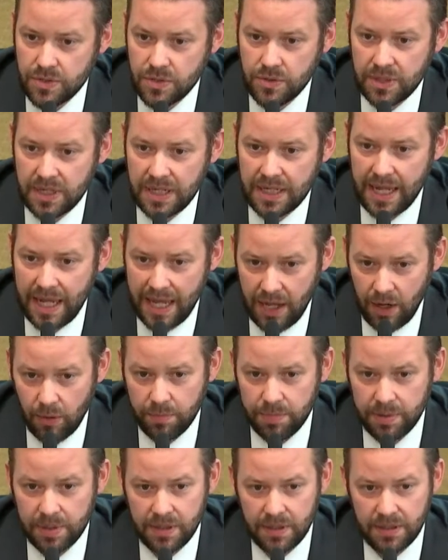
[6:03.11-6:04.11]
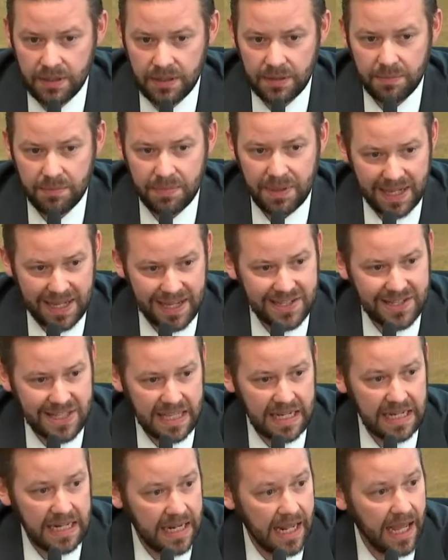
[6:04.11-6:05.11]
who need help because
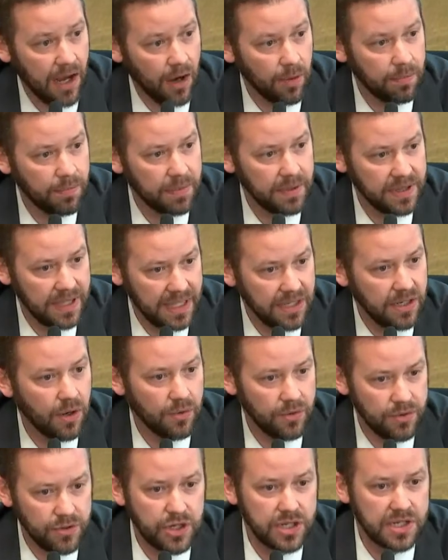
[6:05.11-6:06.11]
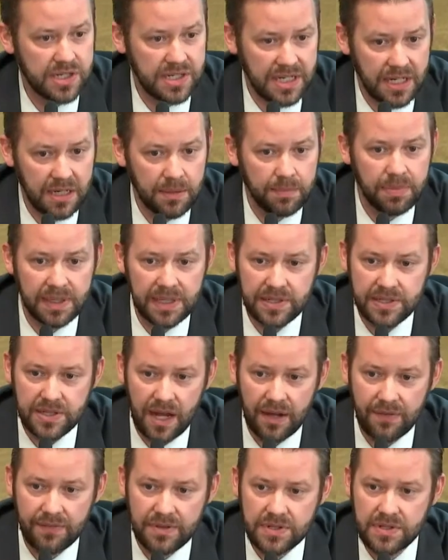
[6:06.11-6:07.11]
they need help. They don't just need a police
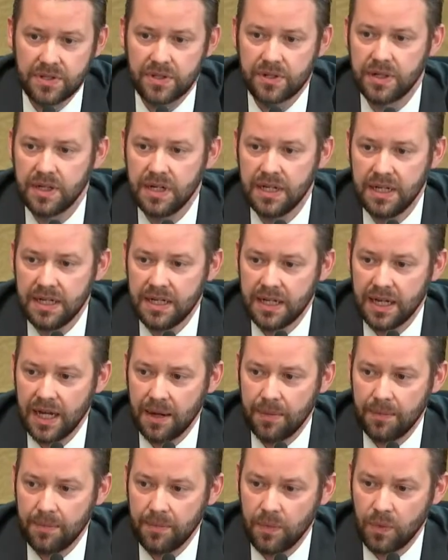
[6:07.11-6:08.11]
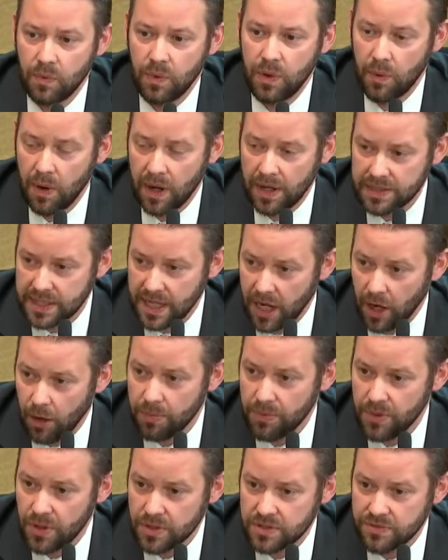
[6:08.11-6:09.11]
officer. We want to
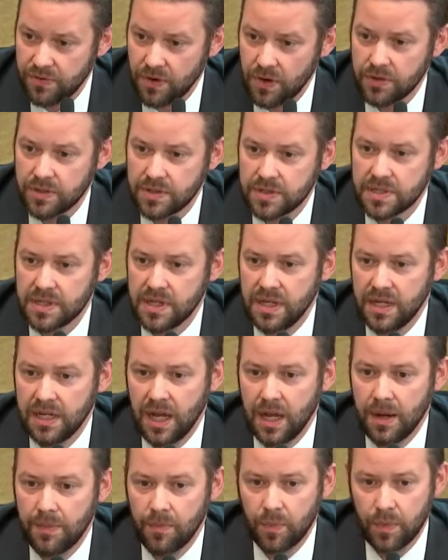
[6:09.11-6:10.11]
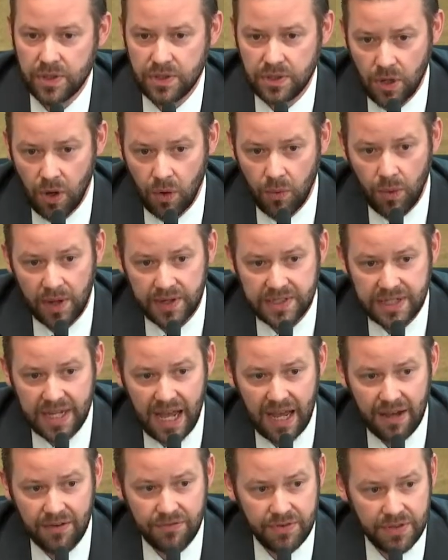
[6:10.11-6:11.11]
help those folks. We don't want to
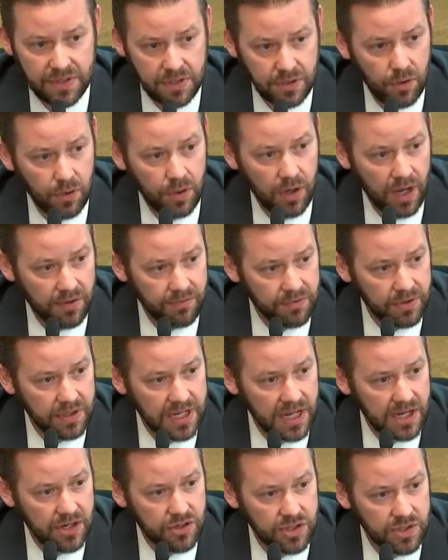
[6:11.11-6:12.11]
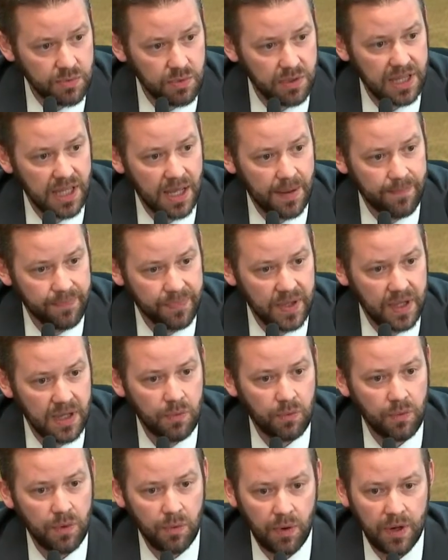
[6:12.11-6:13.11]
have physical confrontations with them.
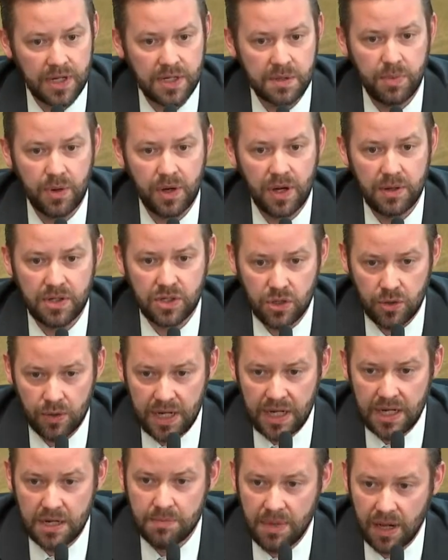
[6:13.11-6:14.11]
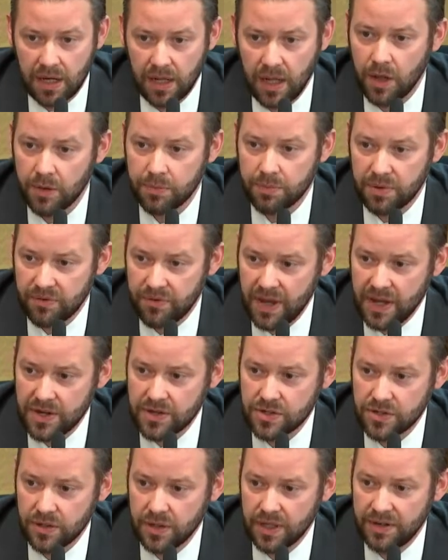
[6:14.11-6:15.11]
We want to put a trained mental health
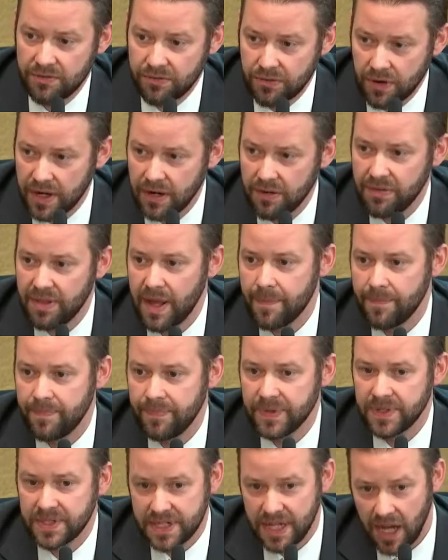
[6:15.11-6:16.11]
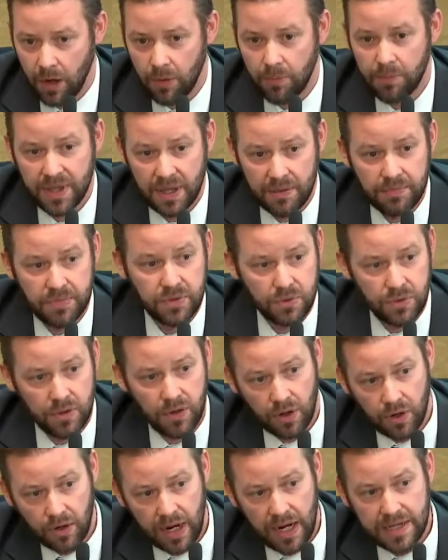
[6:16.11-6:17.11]
professional in front of them to help them through
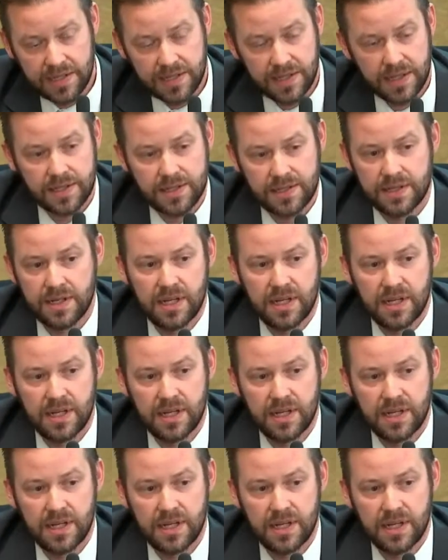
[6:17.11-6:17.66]
their crisis.